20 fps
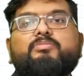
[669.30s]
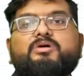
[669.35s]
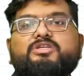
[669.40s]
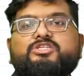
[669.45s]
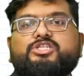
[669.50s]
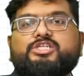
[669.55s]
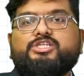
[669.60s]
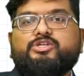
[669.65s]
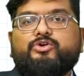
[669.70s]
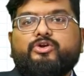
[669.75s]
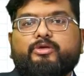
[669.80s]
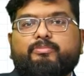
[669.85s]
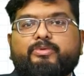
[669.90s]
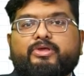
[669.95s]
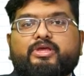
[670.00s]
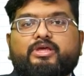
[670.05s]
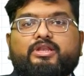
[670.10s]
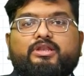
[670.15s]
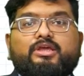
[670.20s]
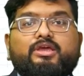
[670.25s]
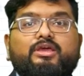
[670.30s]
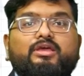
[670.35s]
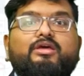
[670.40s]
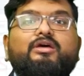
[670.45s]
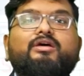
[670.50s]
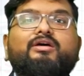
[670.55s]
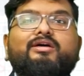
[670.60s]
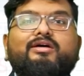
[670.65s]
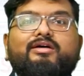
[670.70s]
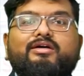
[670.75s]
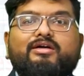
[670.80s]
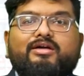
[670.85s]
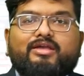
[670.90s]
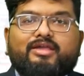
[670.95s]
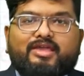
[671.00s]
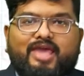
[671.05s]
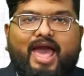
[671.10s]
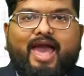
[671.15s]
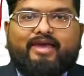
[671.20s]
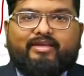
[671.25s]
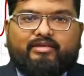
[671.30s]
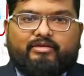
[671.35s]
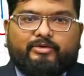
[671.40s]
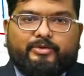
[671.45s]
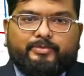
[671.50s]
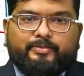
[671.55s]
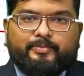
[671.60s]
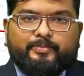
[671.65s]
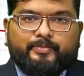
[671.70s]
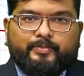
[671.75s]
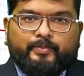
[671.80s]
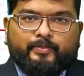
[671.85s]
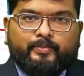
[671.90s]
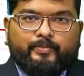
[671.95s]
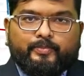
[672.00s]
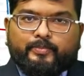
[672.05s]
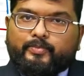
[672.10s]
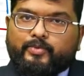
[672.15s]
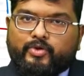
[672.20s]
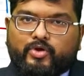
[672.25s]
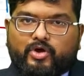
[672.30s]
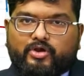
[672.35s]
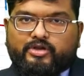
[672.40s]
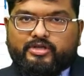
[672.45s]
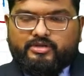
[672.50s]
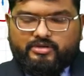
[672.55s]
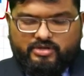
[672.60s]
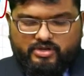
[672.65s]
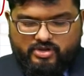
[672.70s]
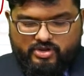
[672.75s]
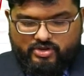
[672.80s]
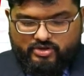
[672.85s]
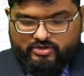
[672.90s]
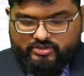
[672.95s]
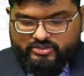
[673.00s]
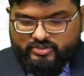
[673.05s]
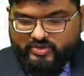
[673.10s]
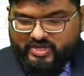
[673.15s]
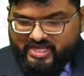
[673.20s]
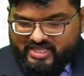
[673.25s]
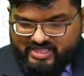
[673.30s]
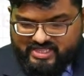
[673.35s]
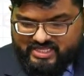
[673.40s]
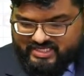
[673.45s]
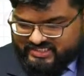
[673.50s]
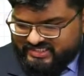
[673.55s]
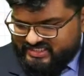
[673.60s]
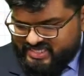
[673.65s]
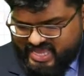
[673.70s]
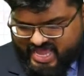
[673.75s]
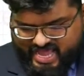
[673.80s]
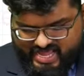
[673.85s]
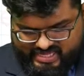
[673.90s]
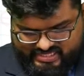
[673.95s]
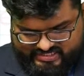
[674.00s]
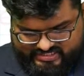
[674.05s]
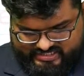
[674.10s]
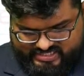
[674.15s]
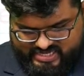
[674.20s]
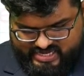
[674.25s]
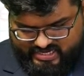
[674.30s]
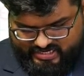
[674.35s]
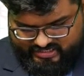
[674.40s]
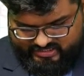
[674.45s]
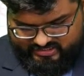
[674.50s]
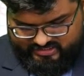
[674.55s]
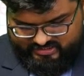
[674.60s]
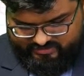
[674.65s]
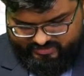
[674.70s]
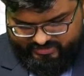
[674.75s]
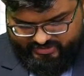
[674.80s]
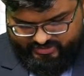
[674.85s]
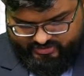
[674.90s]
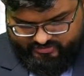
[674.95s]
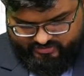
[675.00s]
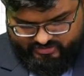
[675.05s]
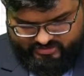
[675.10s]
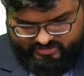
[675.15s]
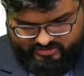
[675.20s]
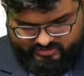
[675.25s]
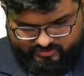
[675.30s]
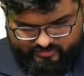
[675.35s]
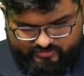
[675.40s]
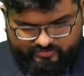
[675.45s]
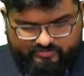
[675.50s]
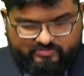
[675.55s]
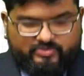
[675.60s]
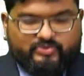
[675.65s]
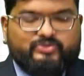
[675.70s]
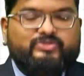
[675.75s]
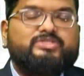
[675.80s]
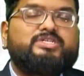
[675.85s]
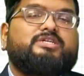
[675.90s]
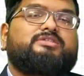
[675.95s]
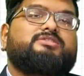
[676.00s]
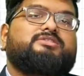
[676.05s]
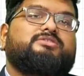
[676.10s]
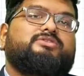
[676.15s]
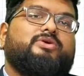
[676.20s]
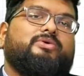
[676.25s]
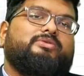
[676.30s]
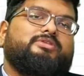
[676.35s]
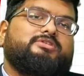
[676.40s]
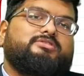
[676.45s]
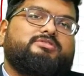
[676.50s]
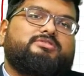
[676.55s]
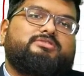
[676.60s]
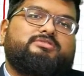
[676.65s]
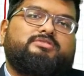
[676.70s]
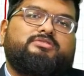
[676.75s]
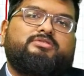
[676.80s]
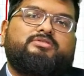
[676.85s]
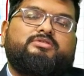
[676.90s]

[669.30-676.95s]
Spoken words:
but genotypically carrier. Got it? So in this case, the answer becomes both sons and daughters.